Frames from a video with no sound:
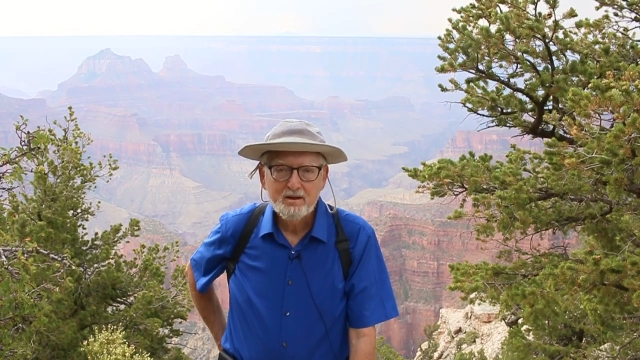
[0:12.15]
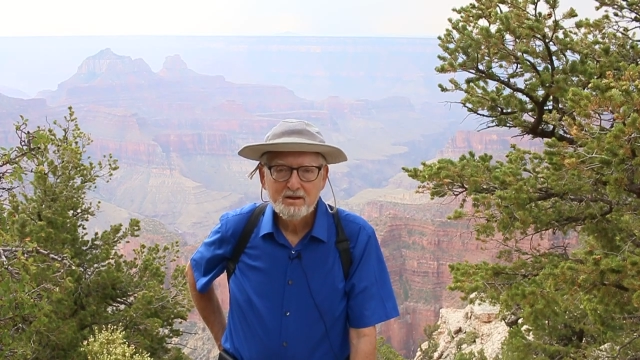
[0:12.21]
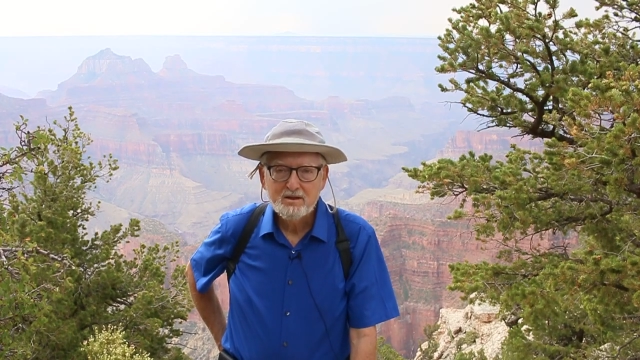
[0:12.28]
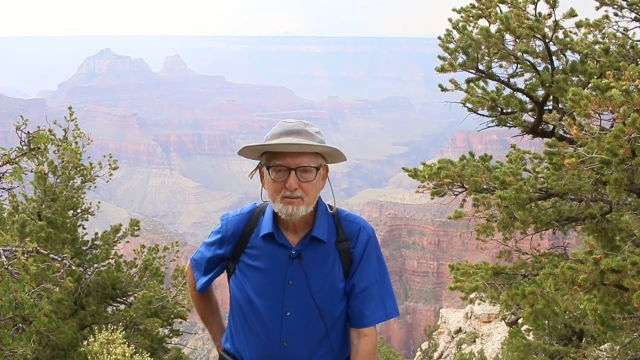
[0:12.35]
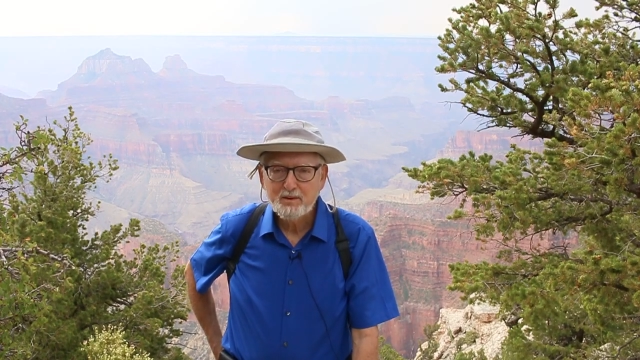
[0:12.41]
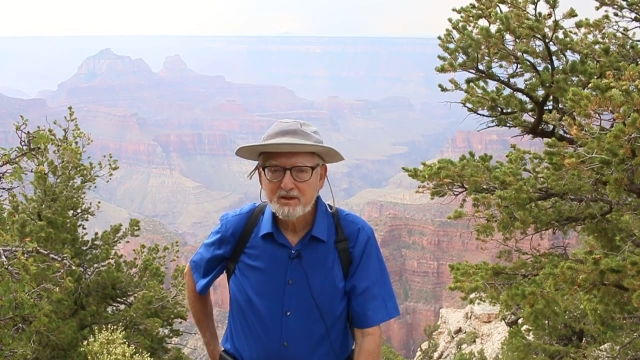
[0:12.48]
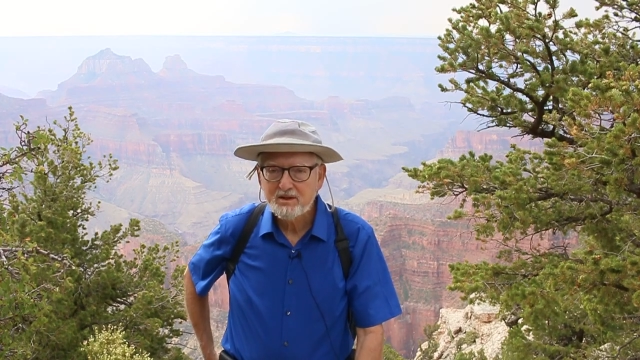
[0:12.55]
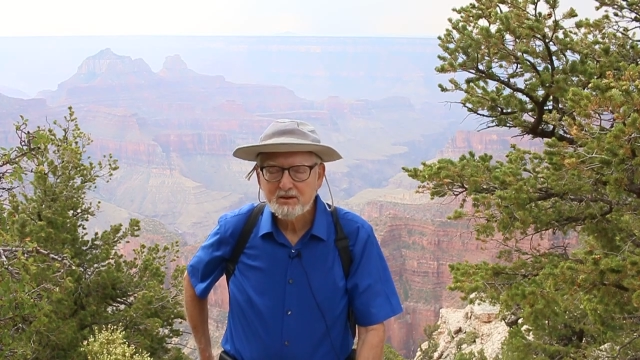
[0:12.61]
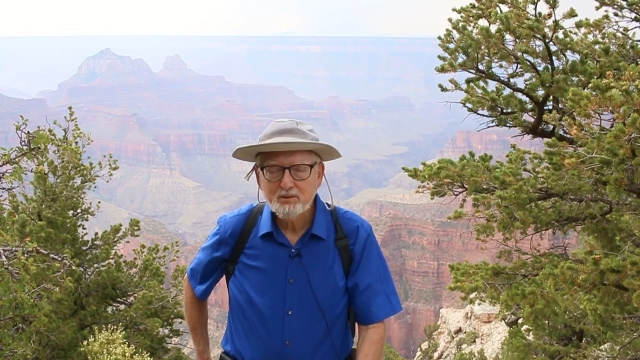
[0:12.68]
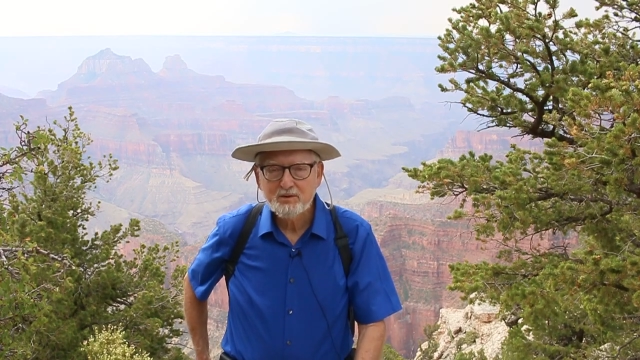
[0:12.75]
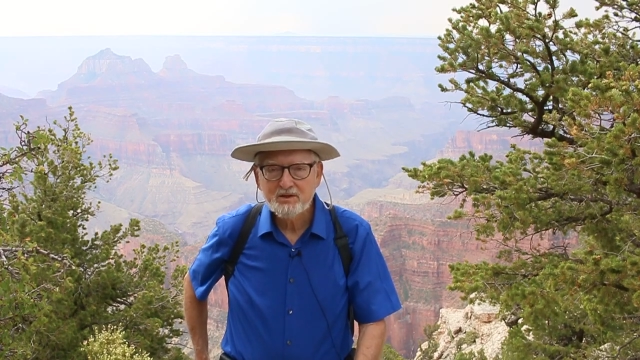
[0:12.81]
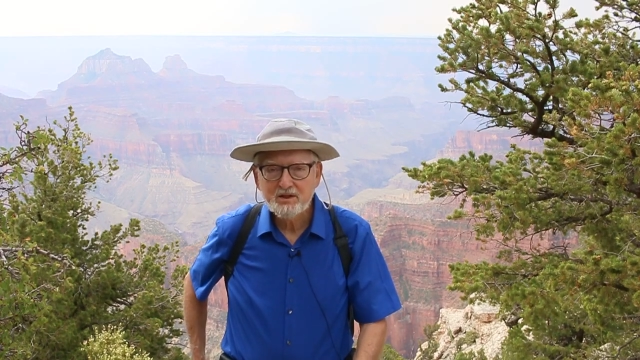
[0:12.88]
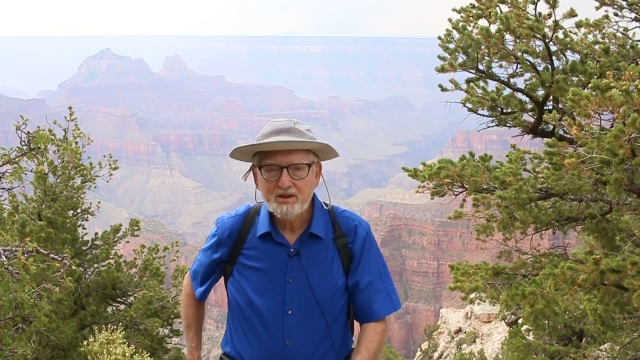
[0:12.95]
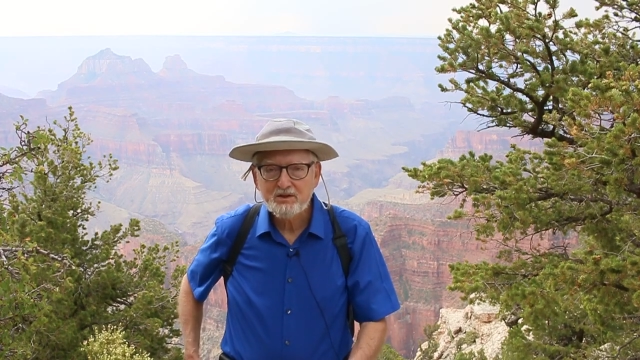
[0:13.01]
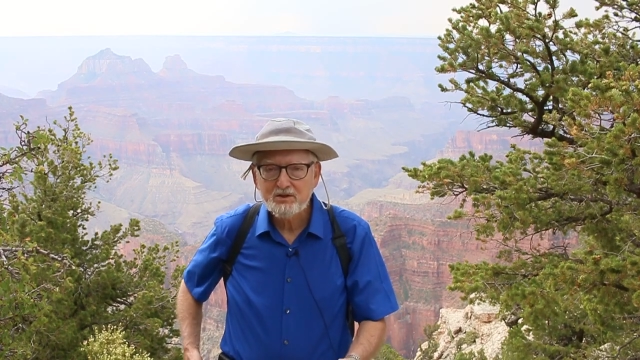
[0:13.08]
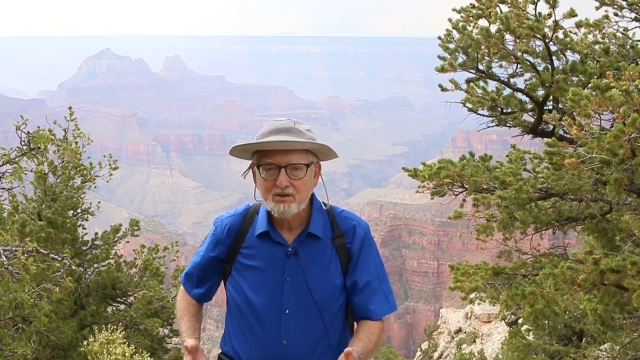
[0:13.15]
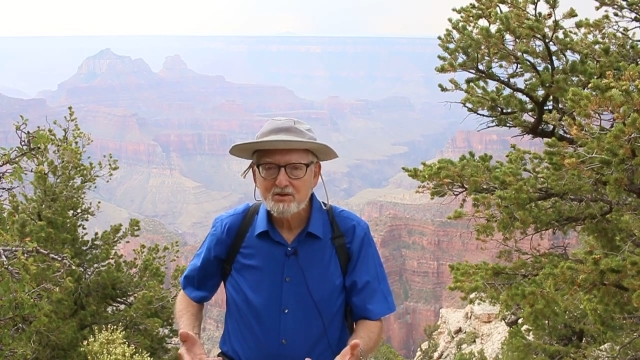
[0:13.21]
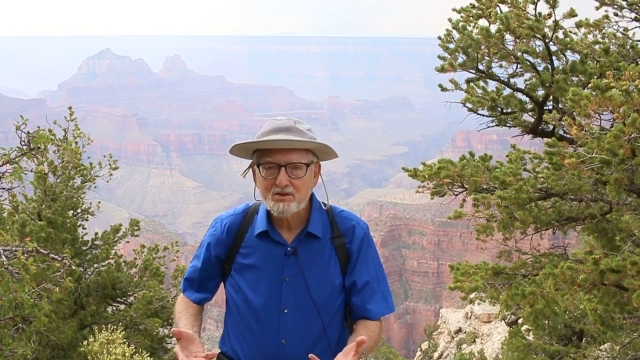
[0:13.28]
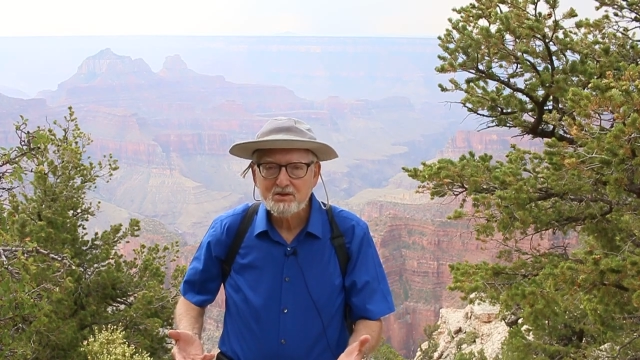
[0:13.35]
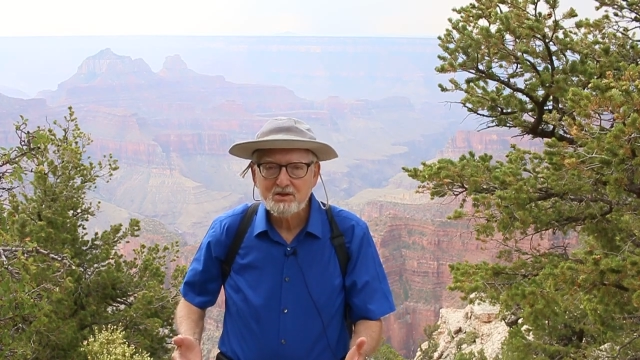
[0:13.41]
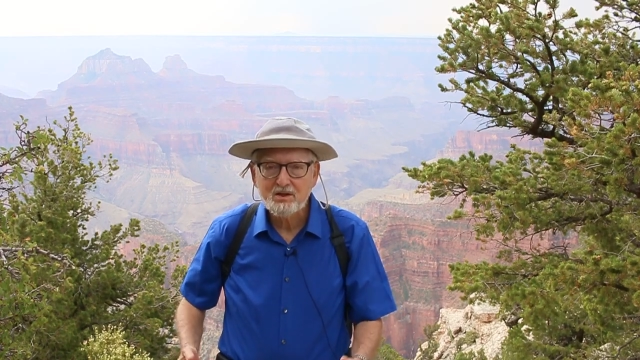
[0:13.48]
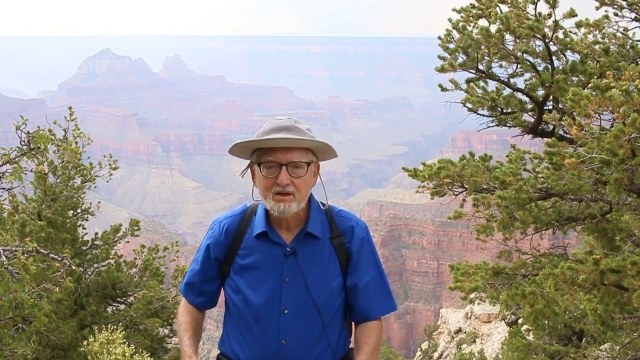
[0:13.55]
especially with
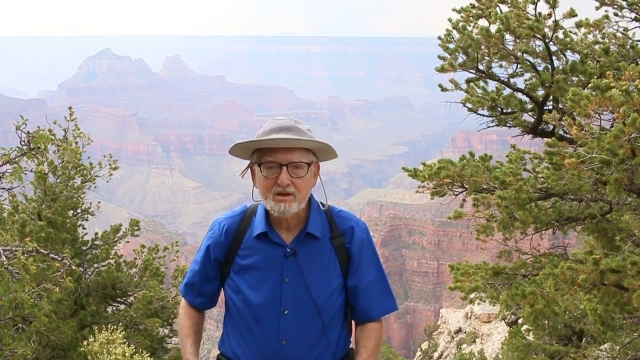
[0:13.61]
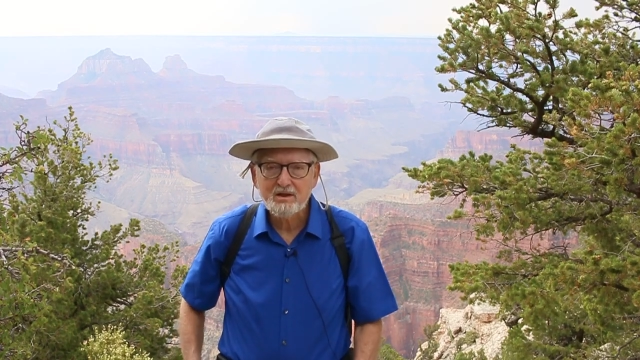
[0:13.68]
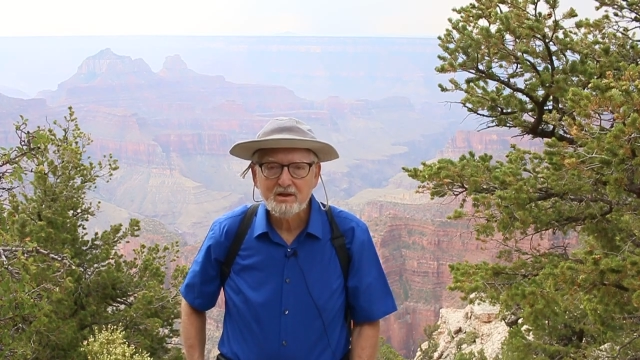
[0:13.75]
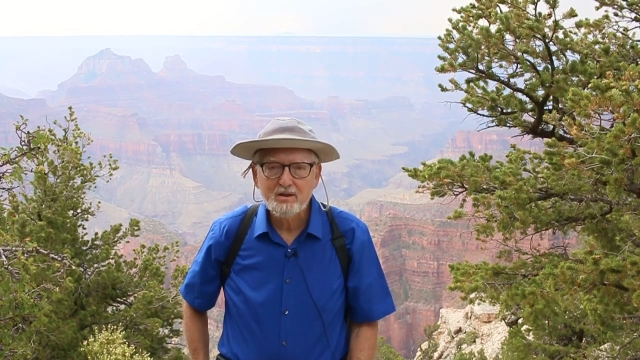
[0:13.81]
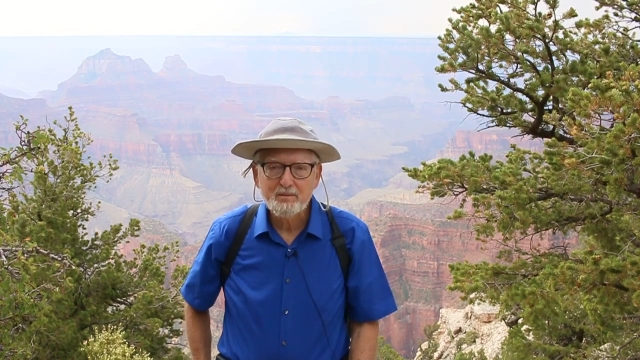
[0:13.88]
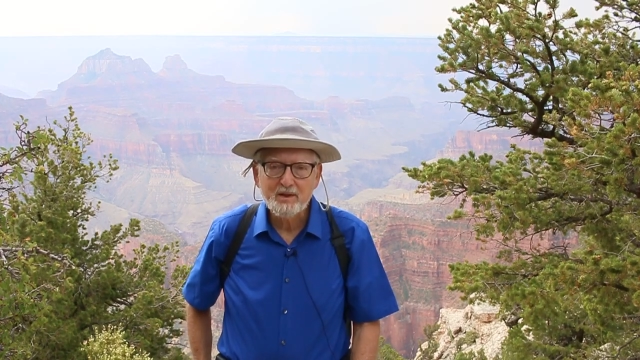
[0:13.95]
teachers talking